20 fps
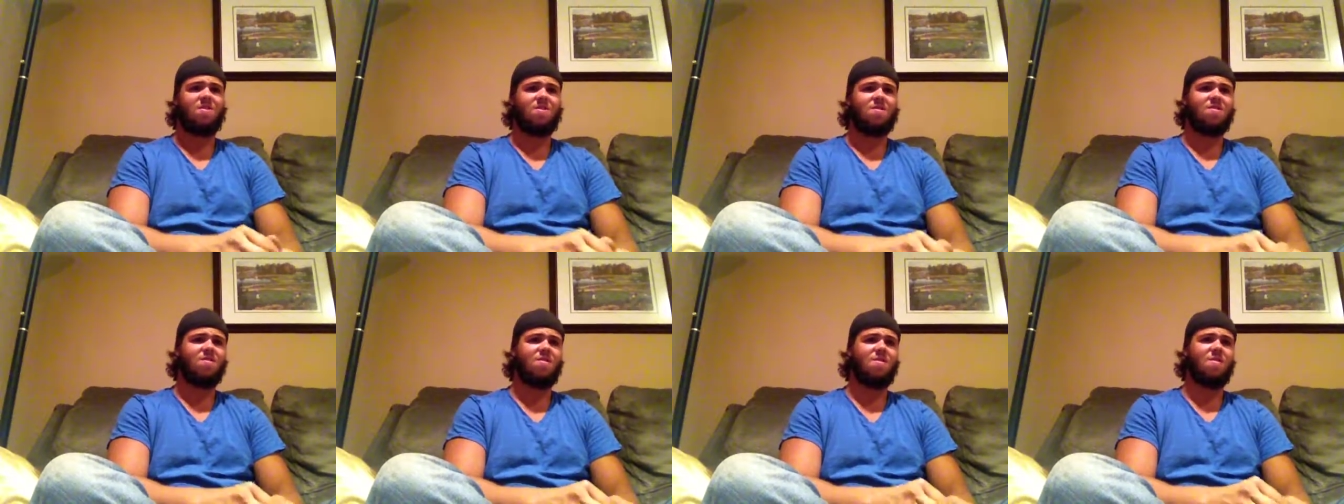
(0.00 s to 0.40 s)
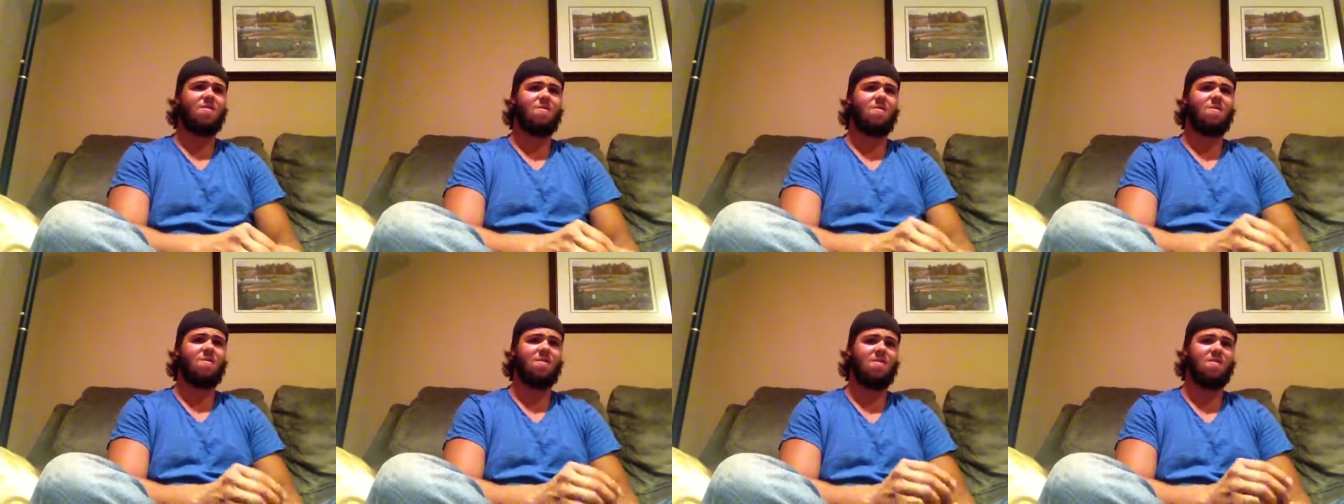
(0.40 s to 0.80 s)

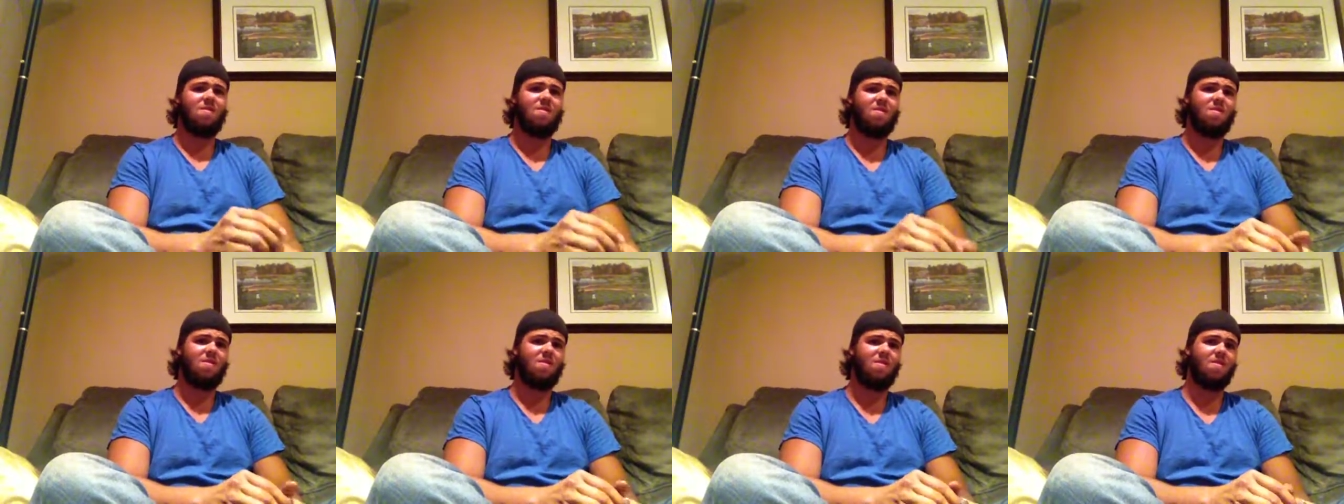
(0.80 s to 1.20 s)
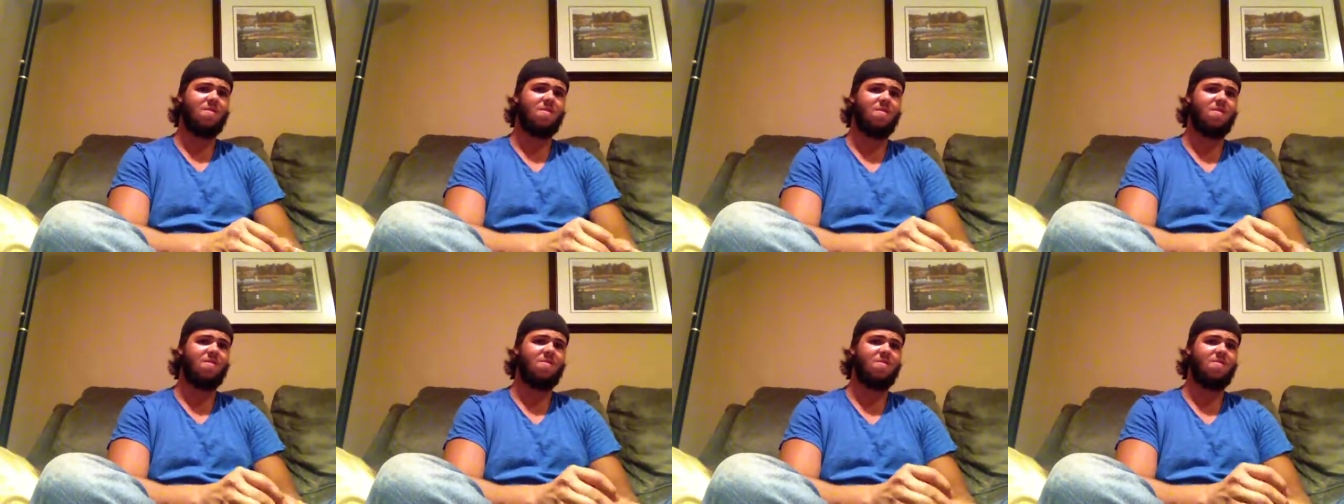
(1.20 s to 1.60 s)
So, there are going
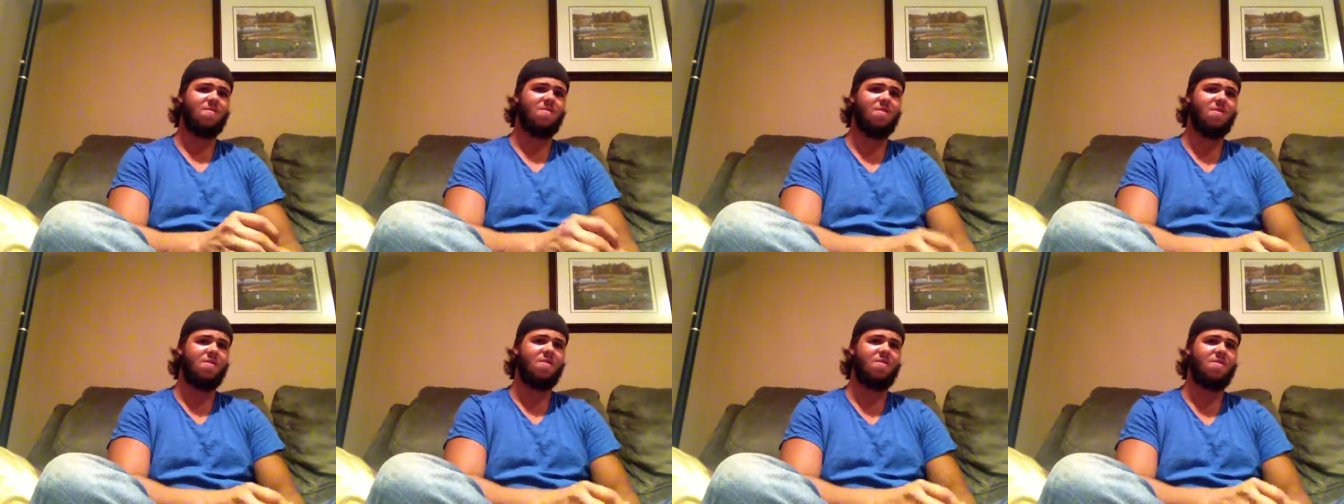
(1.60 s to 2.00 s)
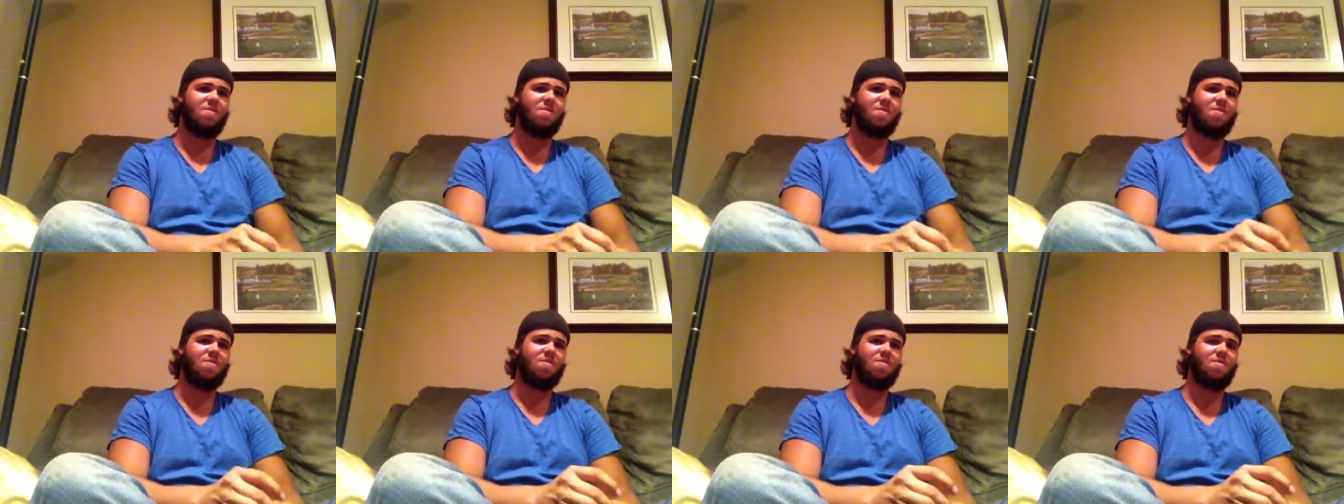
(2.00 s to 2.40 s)
to be some
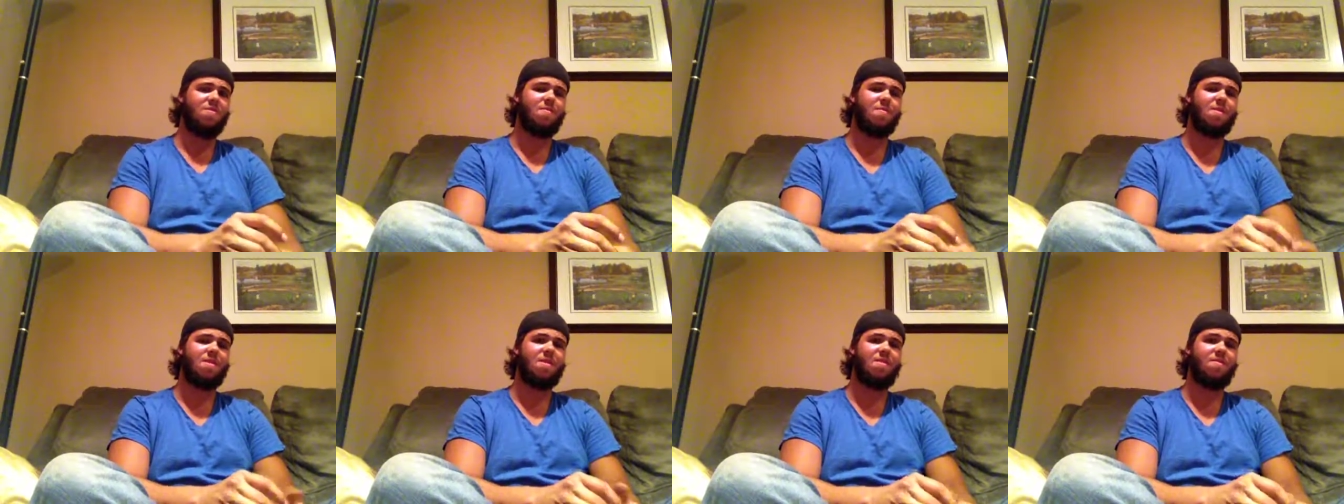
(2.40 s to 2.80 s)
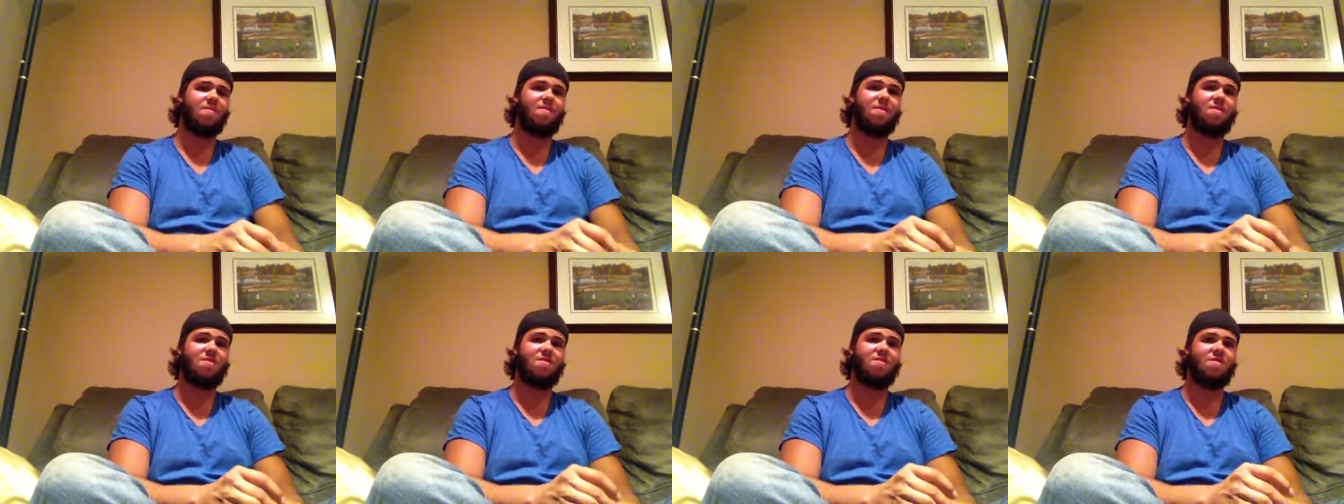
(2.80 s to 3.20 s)
two surprise
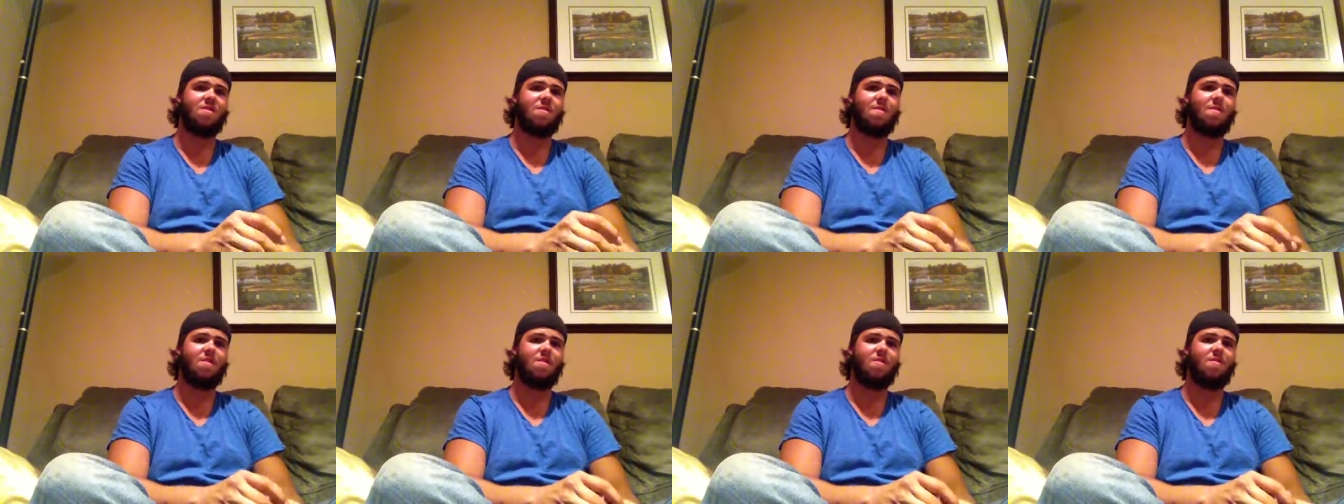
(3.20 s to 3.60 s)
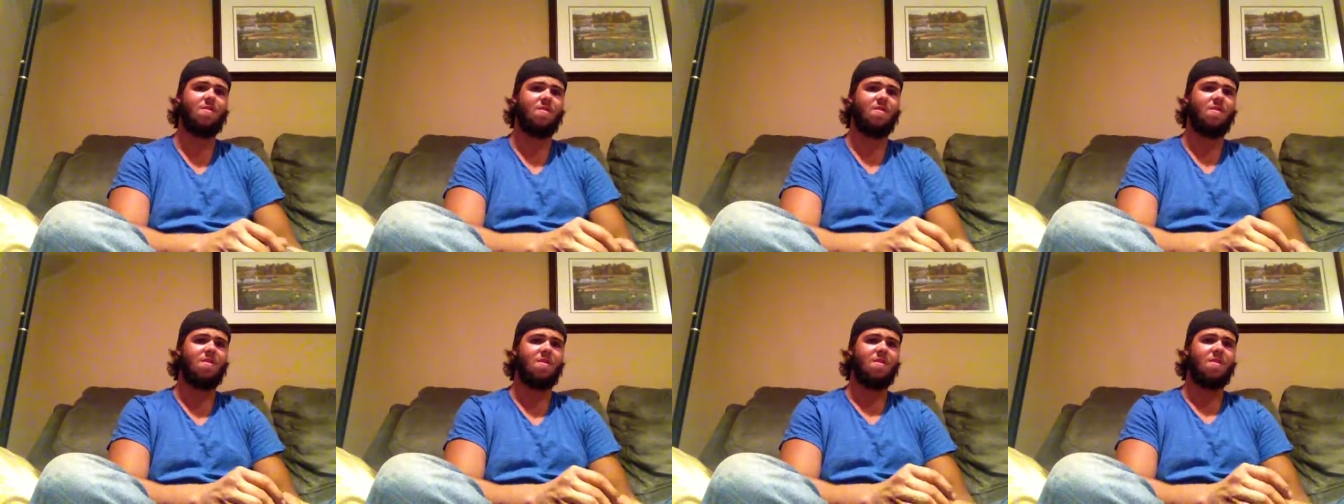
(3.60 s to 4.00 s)
videos coming out.
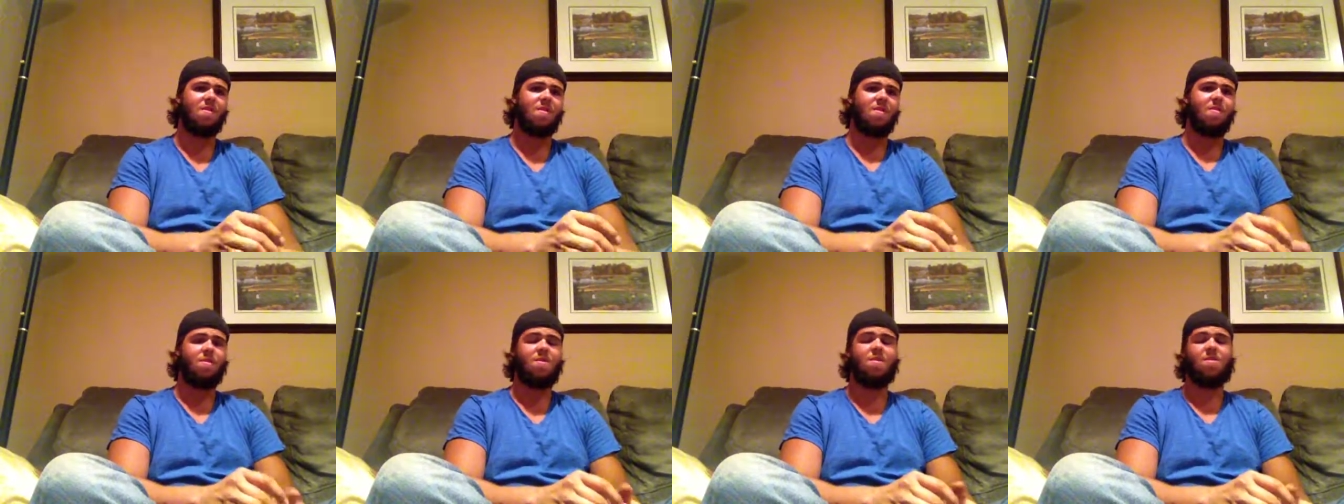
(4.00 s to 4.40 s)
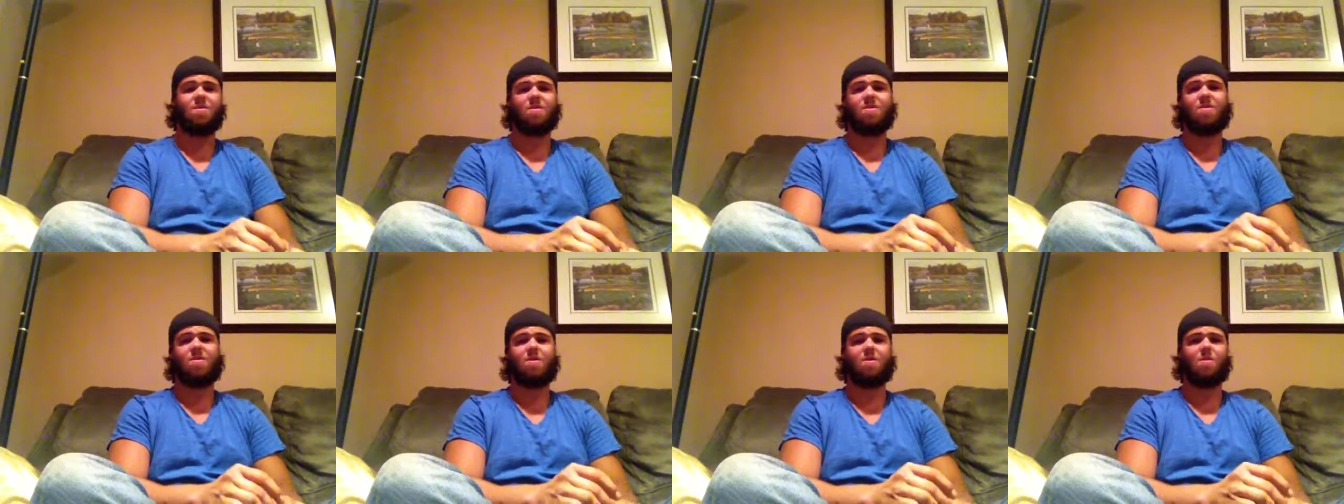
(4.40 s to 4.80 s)
Well,
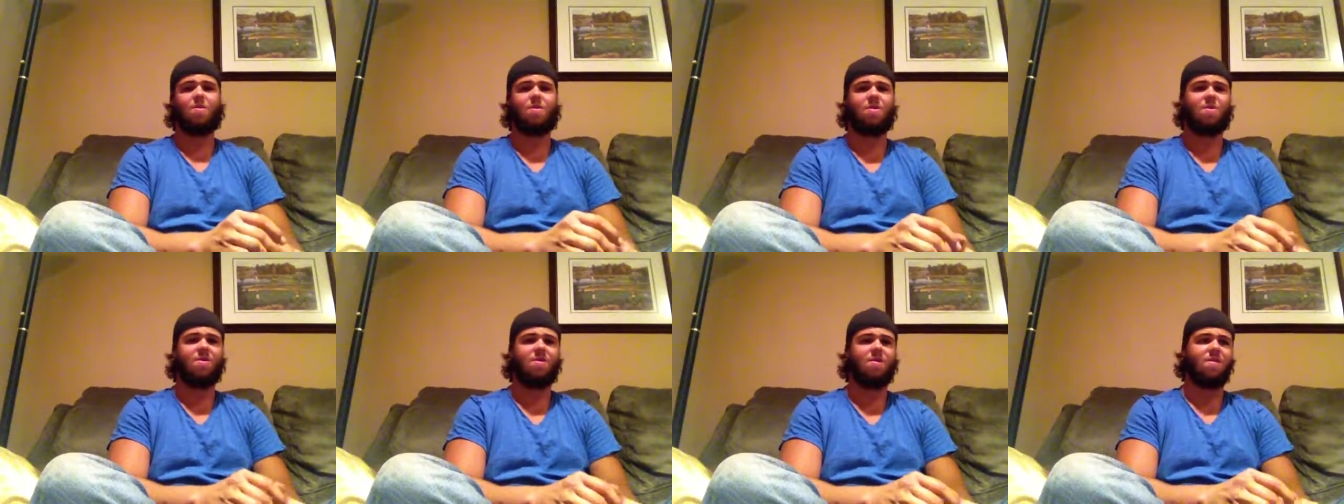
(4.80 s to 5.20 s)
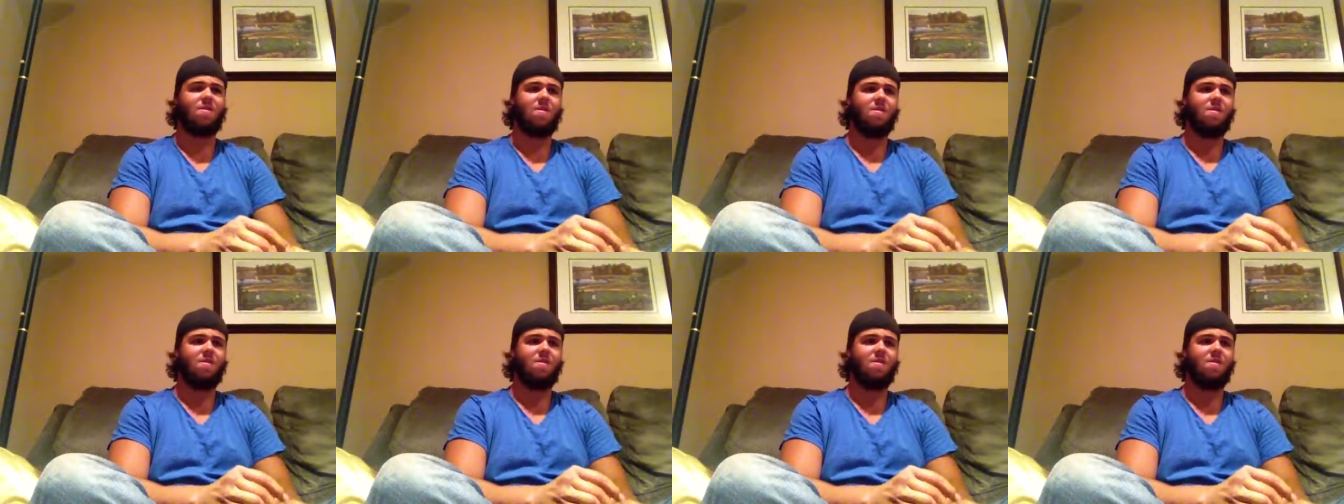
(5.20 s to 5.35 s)
you know the one.